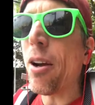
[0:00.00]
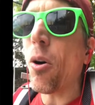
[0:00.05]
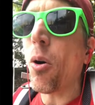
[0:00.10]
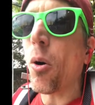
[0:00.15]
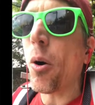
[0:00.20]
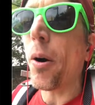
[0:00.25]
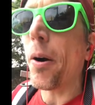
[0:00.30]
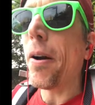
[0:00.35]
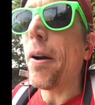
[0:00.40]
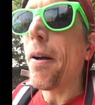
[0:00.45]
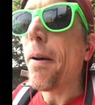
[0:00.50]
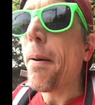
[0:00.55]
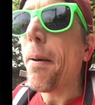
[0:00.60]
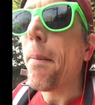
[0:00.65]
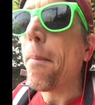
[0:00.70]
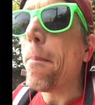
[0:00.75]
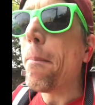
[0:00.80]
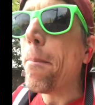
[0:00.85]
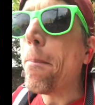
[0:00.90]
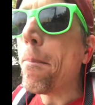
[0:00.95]
or
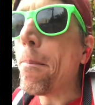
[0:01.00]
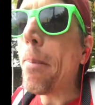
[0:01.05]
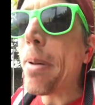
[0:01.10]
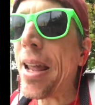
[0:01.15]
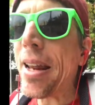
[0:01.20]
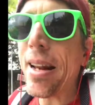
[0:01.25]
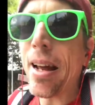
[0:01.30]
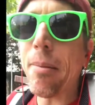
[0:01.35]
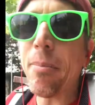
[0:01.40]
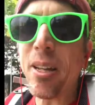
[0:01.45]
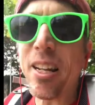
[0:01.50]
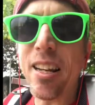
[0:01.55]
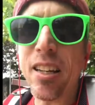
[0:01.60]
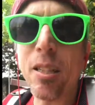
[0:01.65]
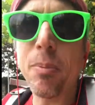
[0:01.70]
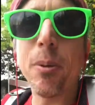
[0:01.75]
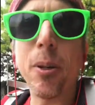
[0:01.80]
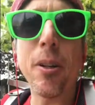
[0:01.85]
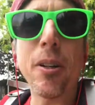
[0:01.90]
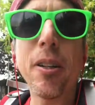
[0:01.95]
may not be an
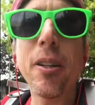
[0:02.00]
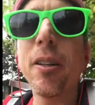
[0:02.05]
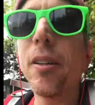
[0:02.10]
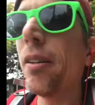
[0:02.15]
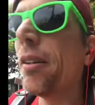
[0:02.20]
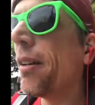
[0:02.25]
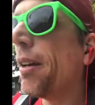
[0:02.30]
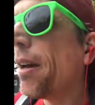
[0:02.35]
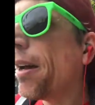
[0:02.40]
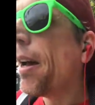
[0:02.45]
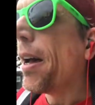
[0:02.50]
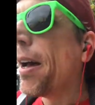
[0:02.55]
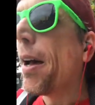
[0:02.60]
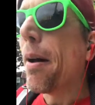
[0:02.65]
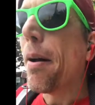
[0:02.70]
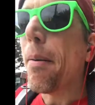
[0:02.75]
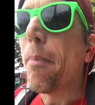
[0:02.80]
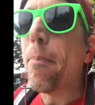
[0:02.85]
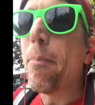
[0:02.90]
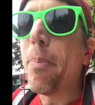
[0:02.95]
expert,
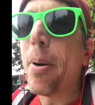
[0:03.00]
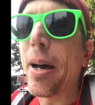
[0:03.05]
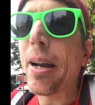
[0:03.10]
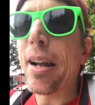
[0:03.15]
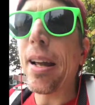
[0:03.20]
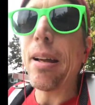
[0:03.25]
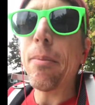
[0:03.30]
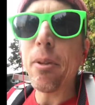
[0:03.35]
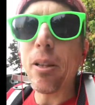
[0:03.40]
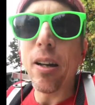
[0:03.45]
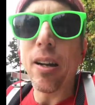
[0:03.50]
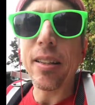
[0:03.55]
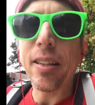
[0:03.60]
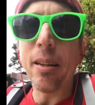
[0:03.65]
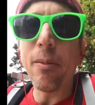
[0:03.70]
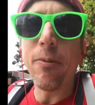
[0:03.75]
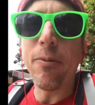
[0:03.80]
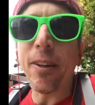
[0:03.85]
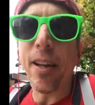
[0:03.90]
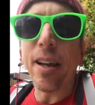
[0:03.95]
but I am a
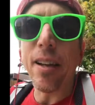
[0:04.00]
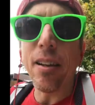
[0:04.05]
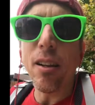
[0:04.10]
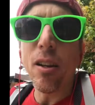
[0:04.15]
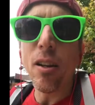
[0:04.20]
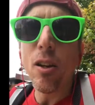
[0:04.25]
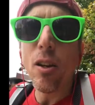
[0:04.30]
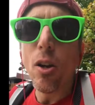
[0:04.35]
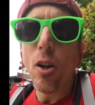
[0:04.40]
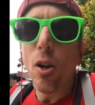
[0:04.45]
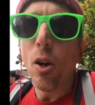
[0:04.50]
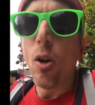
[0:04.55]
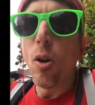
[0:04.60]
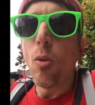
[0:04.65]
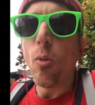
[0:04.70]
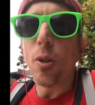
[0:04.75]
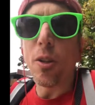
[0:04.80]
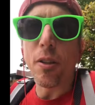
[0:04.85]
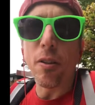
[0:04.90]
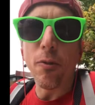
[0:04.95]
longtime fan
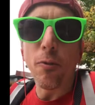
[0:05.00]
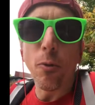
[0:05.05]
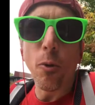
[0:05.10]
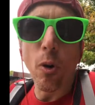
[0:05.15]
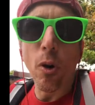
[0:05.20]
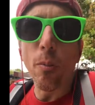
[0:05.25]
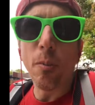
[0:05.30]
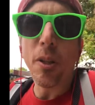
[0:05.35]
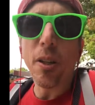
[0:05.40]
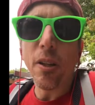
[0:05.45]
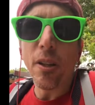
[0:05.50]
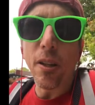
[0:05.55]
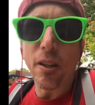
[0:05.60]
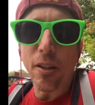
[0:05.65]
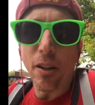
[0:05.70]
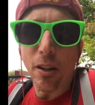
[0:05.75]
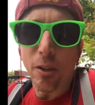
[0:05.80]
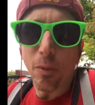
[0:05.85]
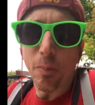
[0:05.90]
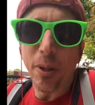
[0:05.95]
with informed and
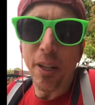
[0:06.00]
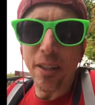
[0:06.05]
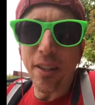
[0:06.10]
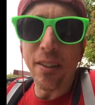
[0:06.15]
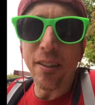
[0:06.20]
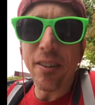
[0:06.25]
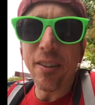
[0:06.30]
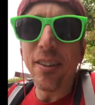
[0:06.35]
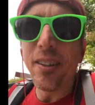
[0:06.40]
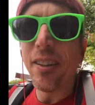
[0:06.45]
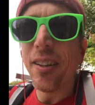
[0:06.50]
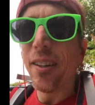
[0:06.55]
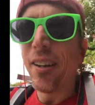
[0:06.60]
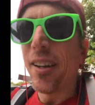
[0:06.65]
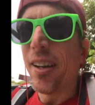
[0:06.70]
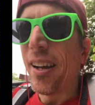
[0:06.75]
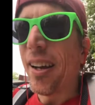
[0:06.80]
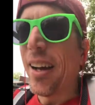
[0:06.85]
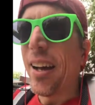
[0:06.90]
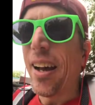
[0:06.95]
knowledgeable opinion.
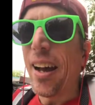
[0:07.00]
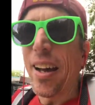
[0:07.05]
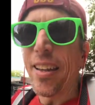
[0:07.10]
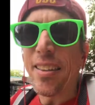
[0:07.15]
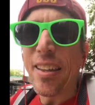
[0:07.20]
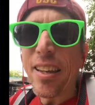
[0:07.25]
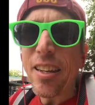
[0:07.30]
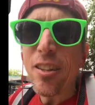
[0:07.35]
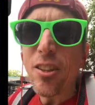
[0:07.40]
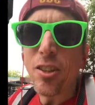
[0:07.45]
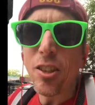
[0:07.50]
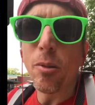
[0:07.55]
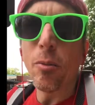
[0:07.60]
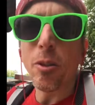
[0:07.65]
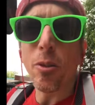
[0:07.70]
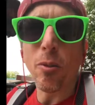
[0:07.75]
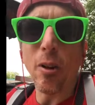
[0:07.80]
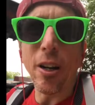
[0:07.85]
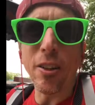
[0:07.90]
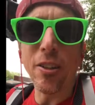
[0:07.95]
I thank you so much
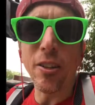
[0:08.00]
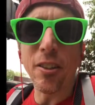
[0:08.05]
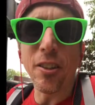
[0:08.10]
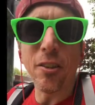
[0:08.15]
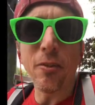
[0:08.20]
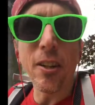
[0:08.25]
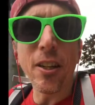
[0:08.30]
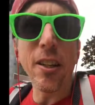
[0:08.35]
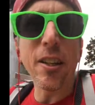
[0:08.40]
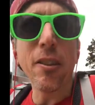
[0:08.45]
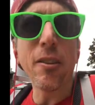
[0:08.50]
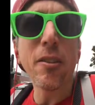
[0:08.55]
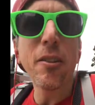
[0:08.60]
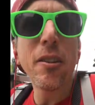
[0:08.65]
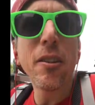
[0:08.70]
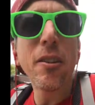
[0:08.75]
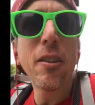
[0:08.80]
for watching this video.